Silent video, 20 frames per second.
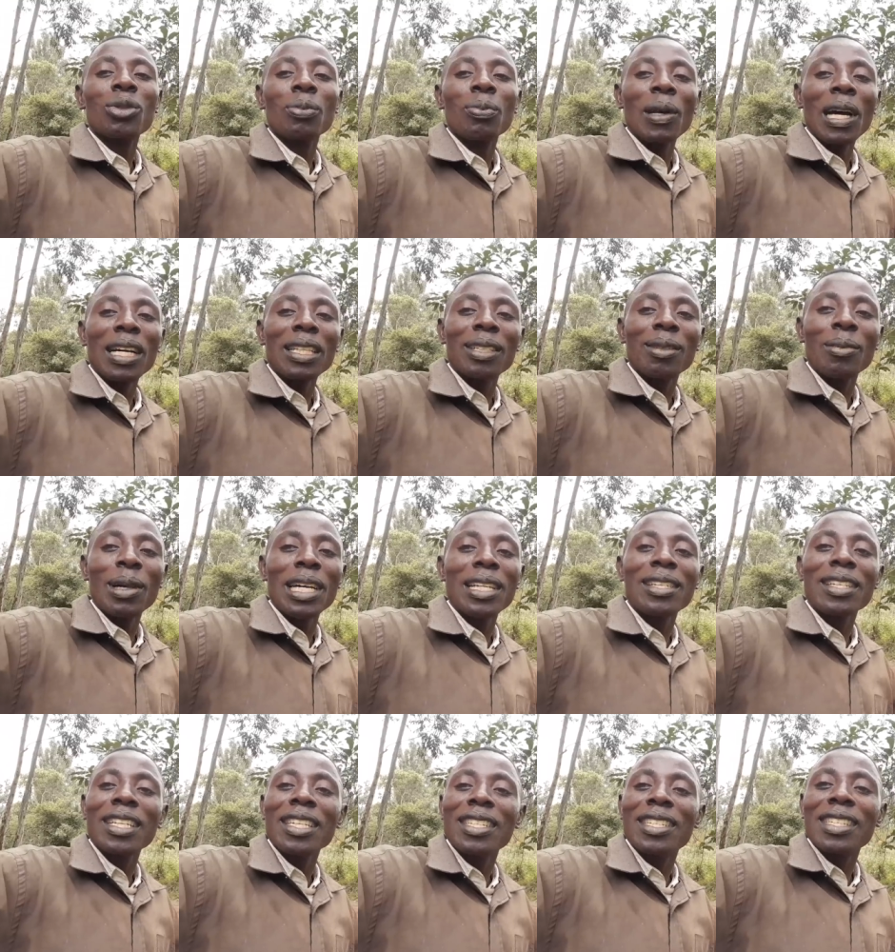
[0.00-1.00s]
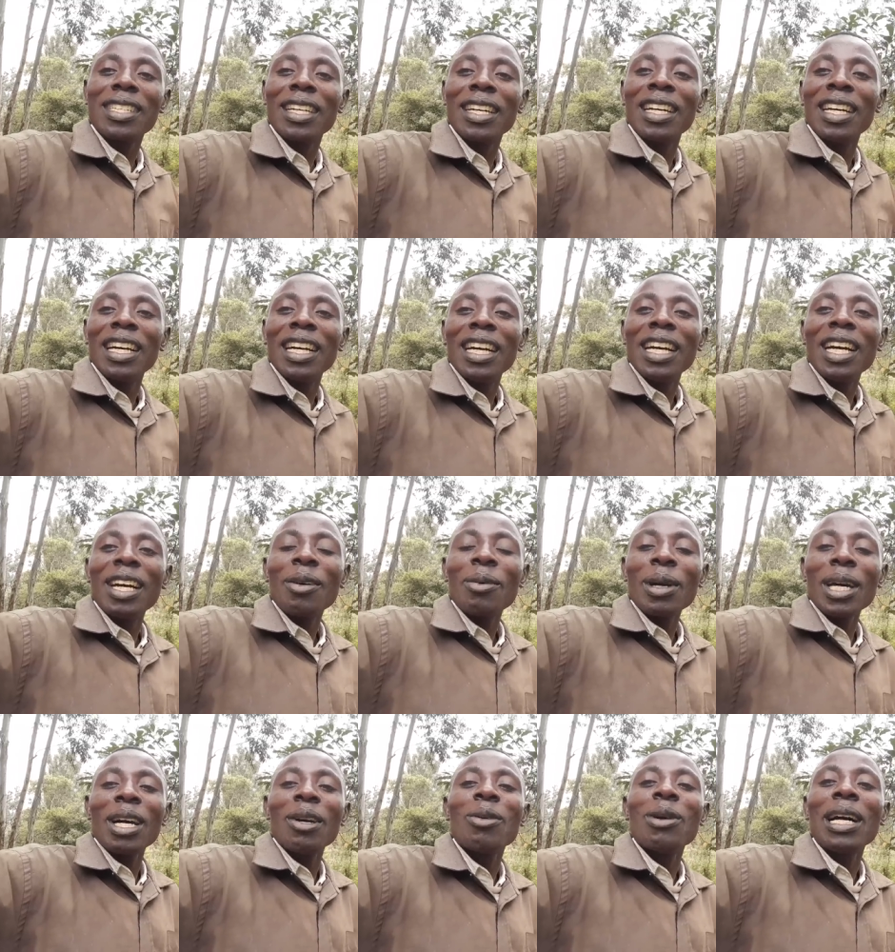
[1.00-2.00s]
plant my trees,
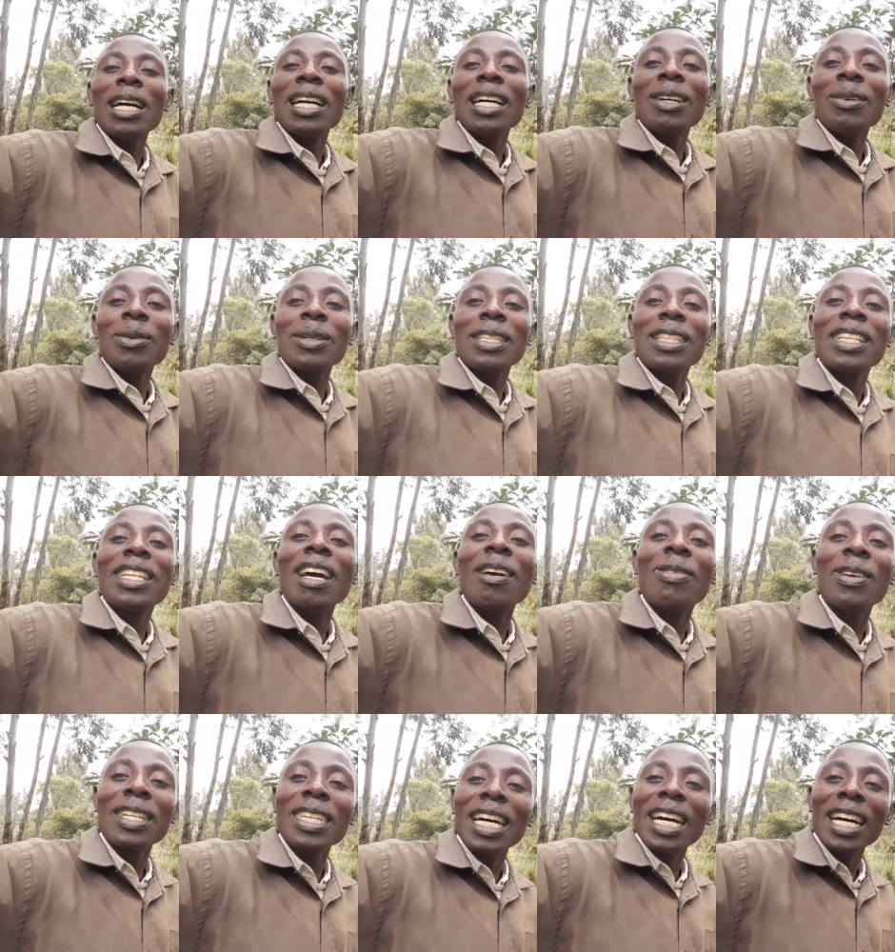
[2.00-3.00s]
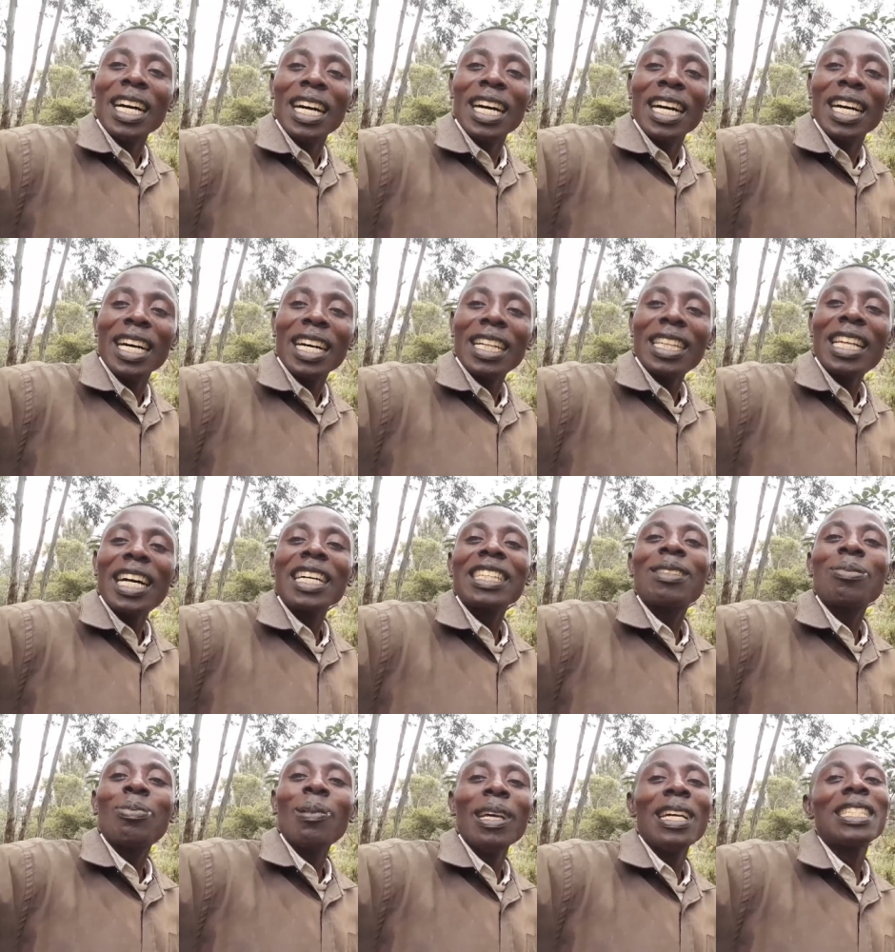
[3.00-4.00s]
where you are with Davida,
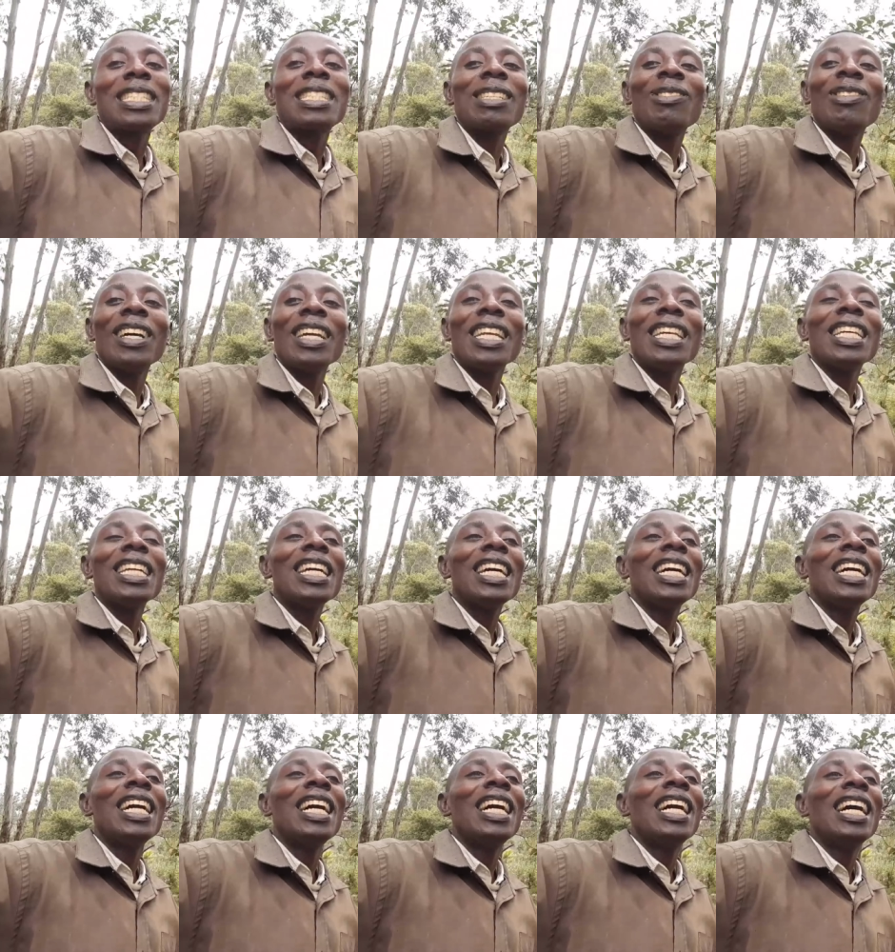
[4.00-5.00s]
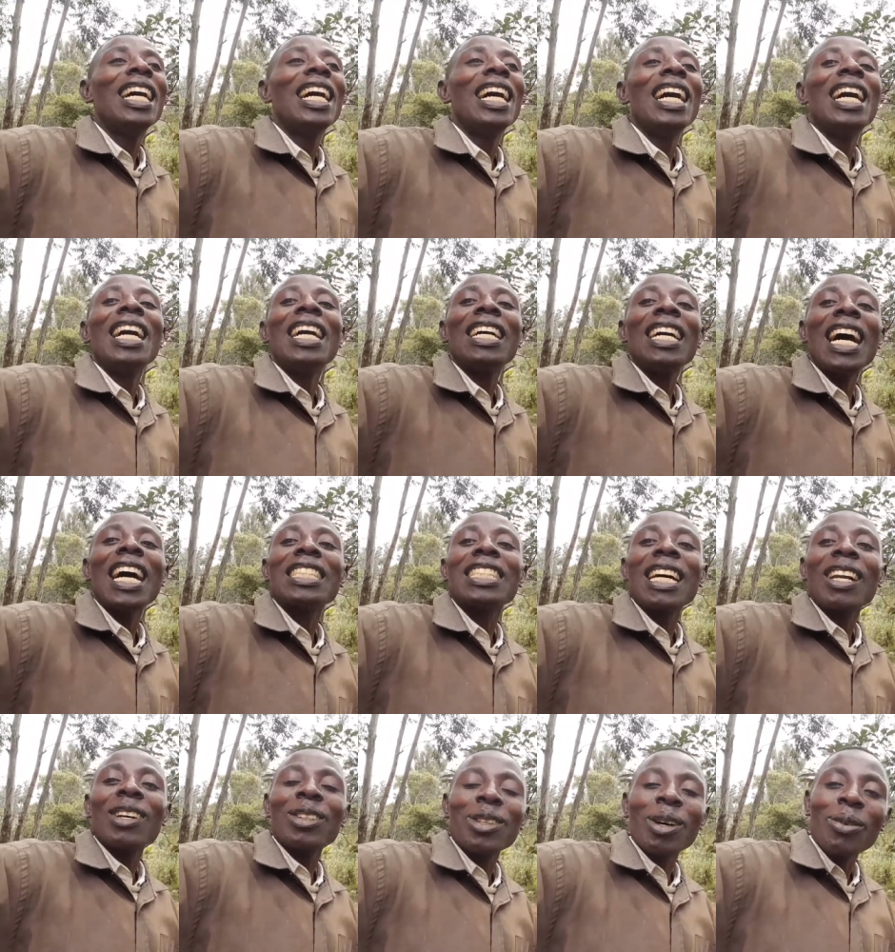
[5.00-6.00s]
that place is very, it has
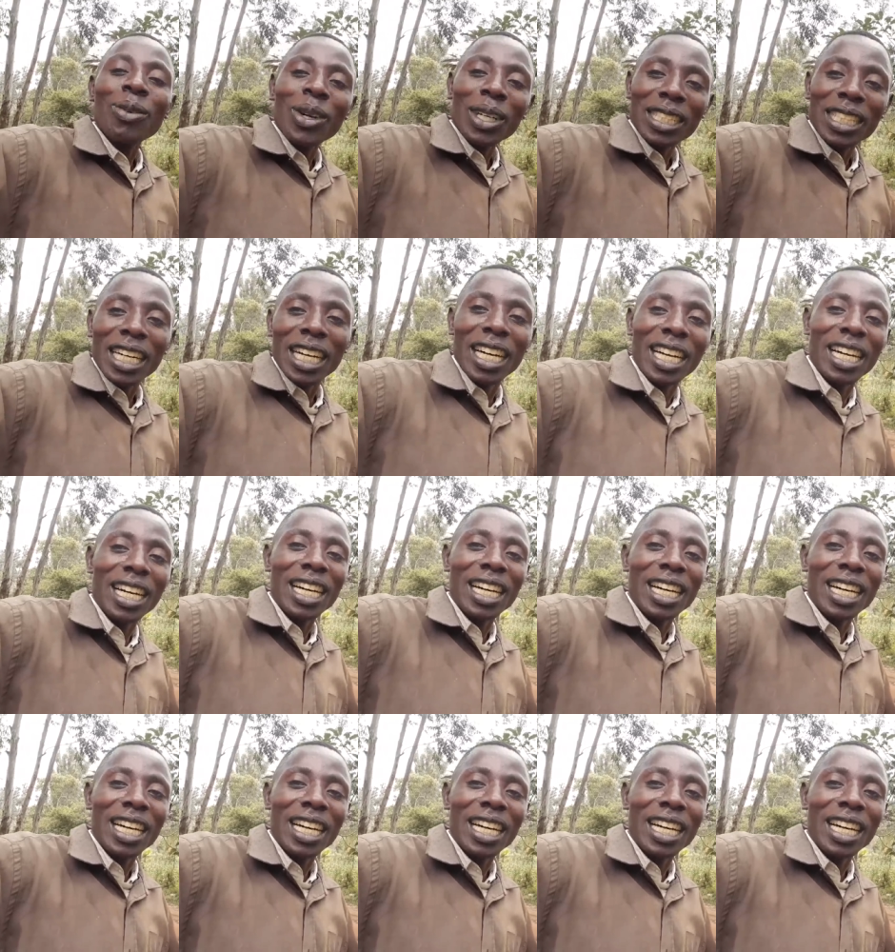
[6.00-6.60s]
a lot of water.